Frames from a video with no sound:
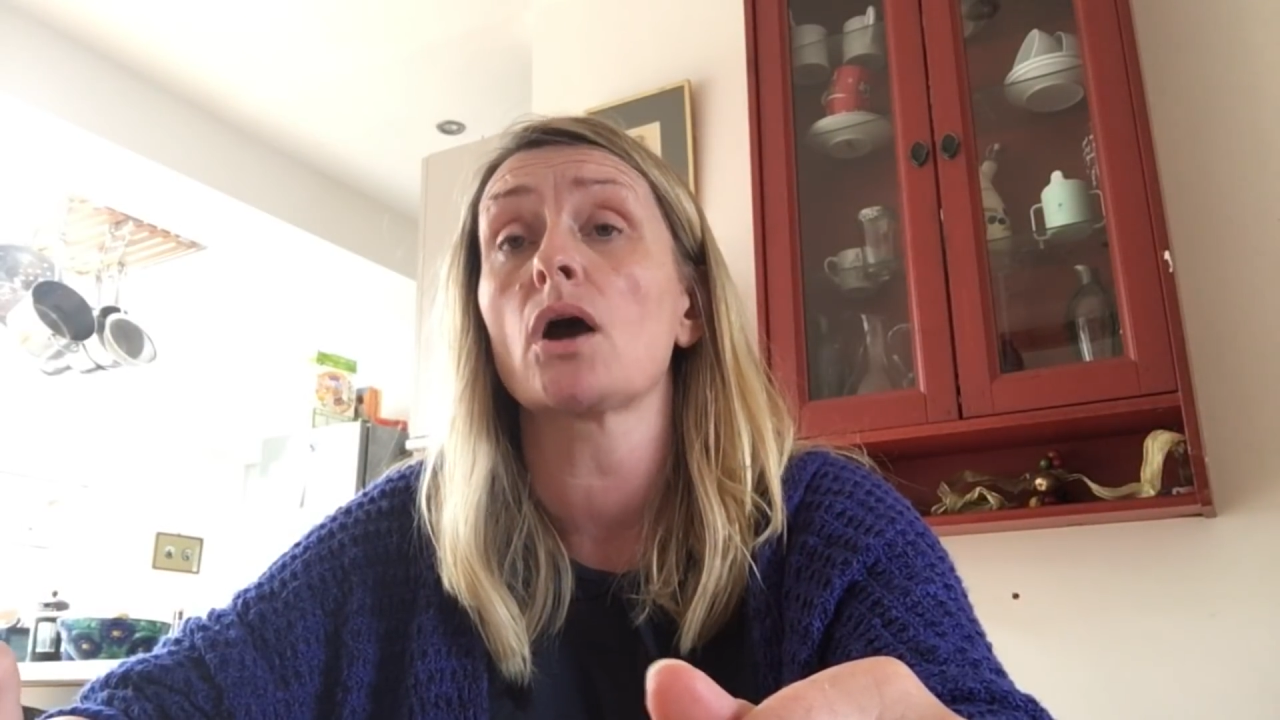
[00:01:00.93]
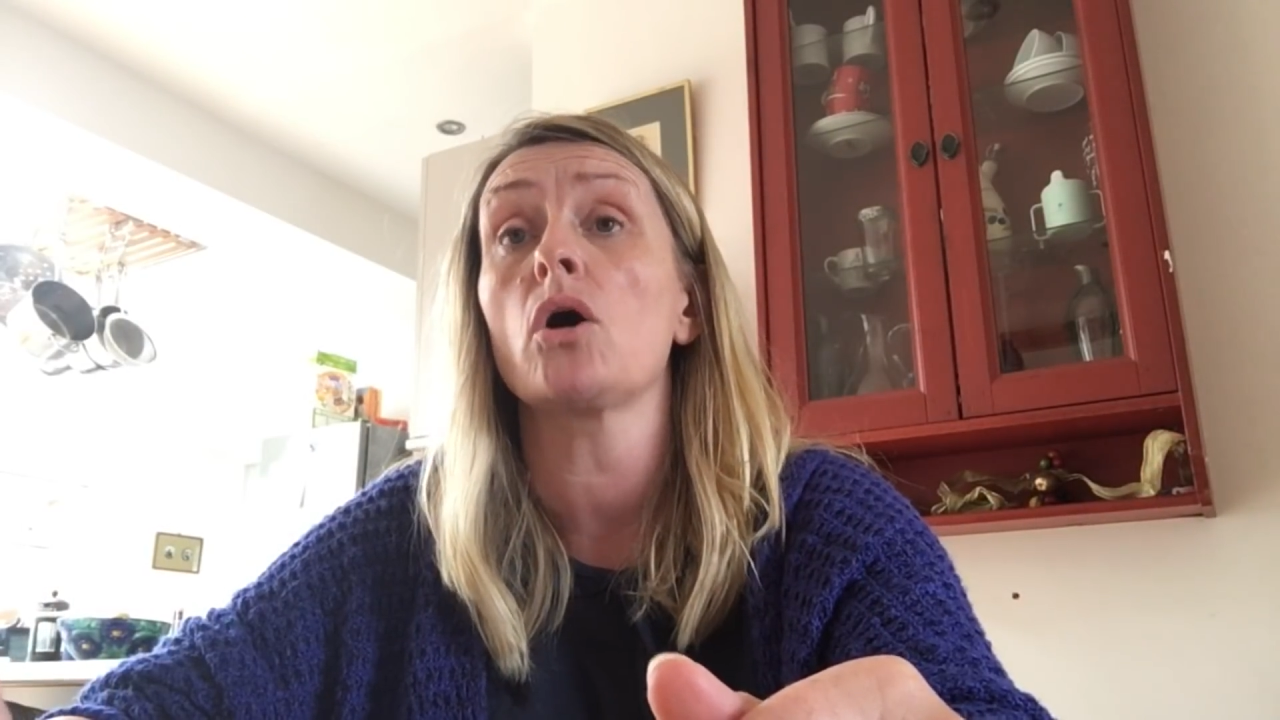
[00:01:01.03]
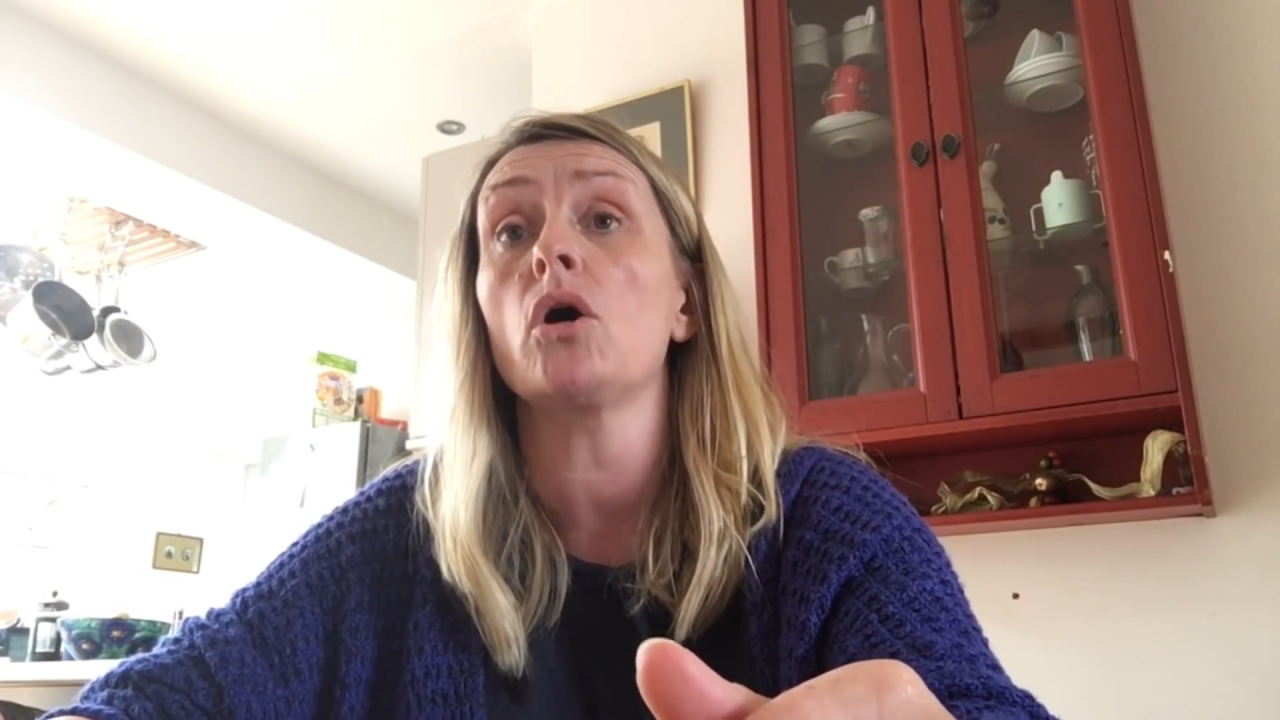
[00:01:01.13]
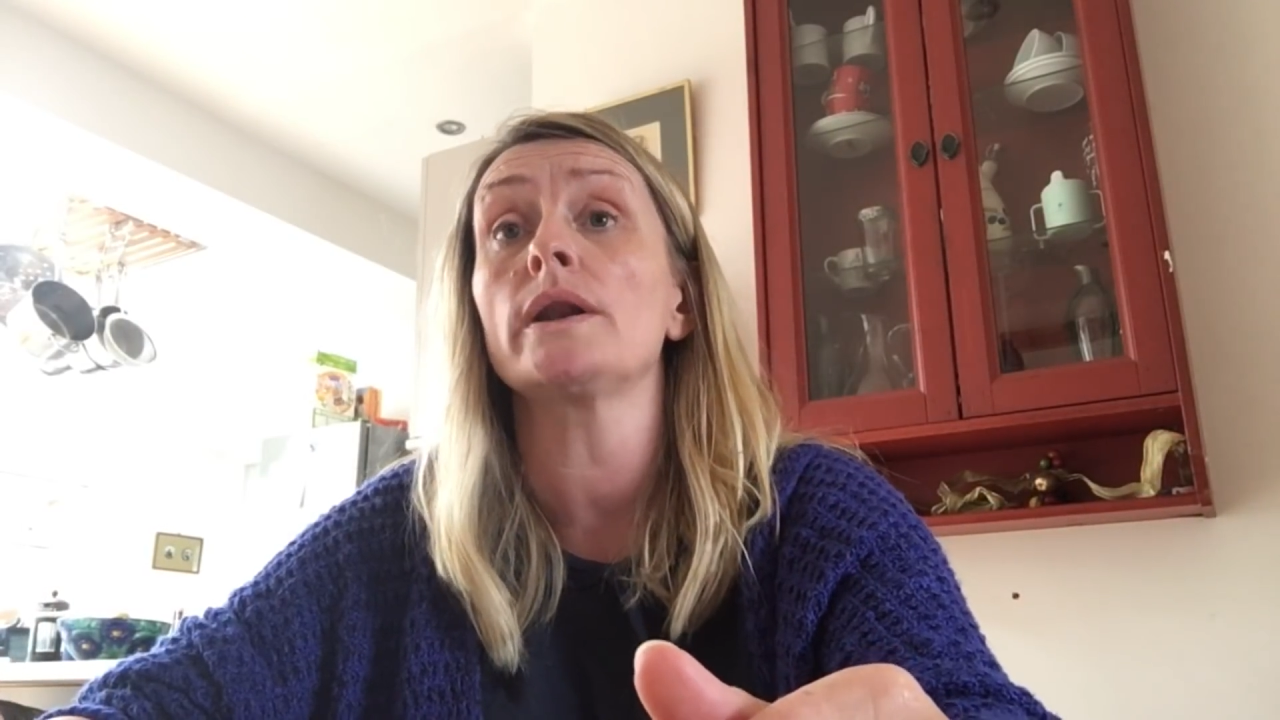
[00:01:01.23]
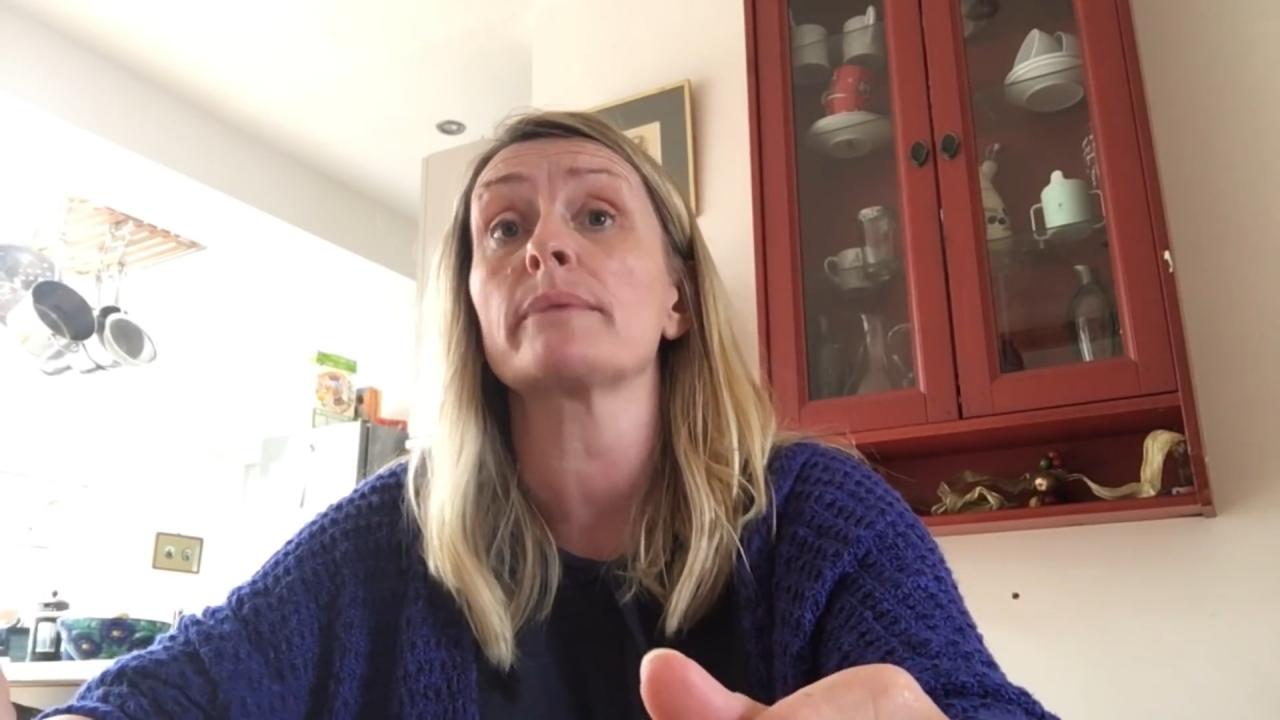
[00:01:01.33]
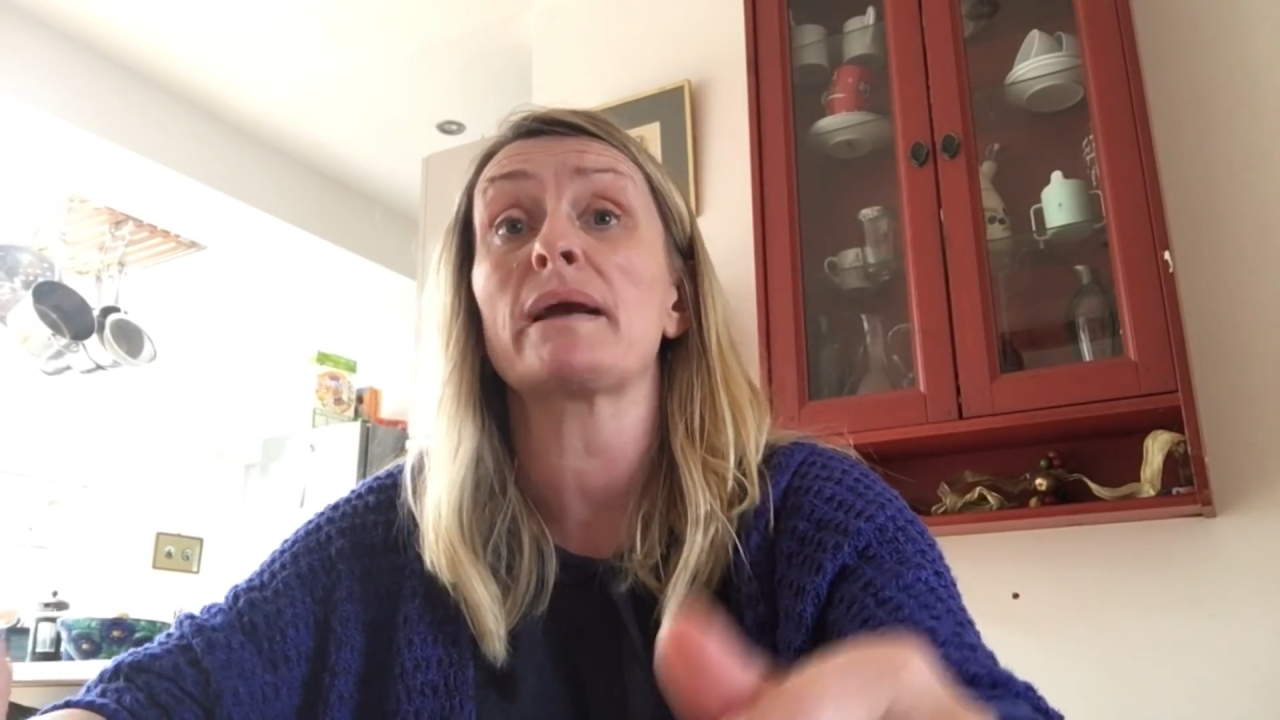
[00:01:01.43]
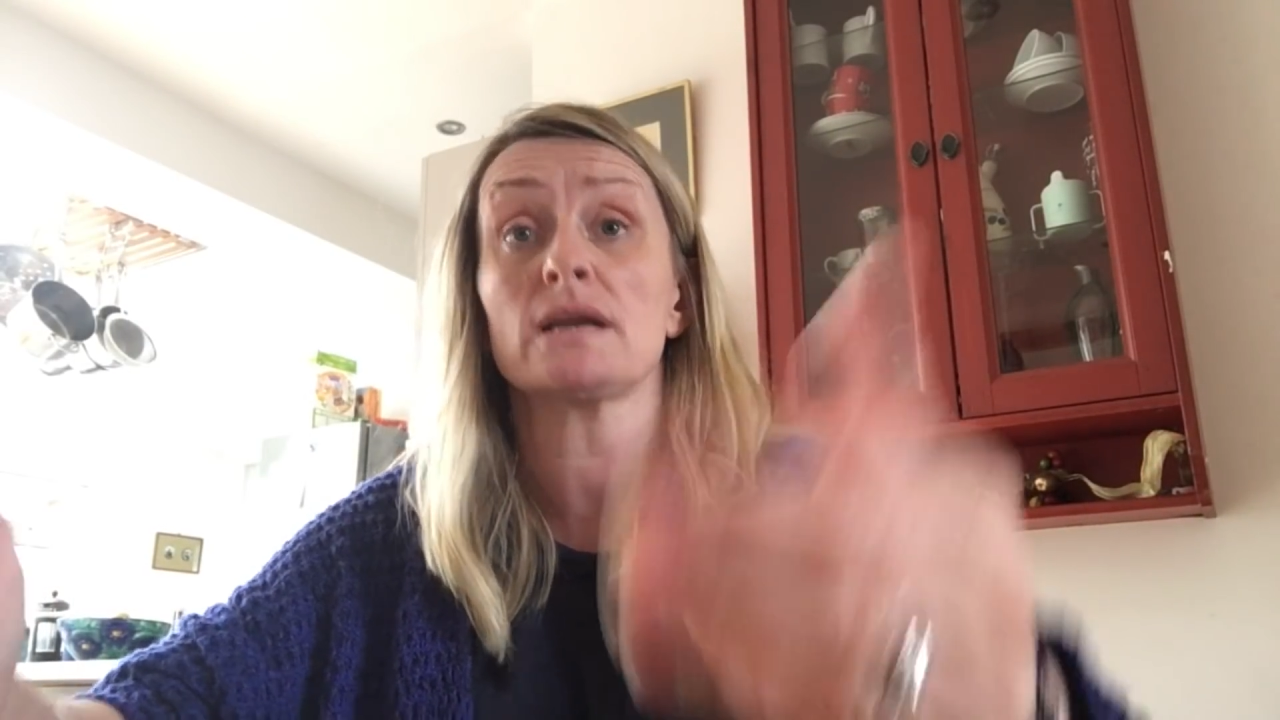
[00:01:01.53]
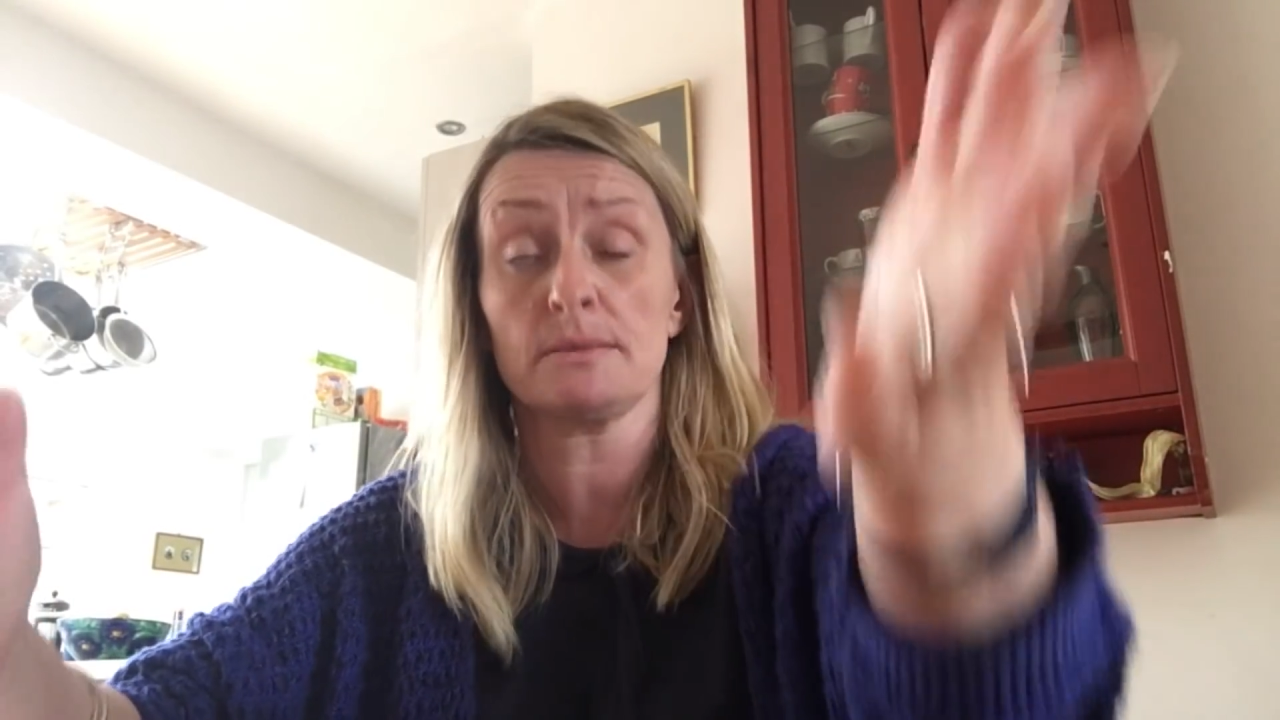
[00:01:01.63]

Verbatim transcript: Tháinig mé.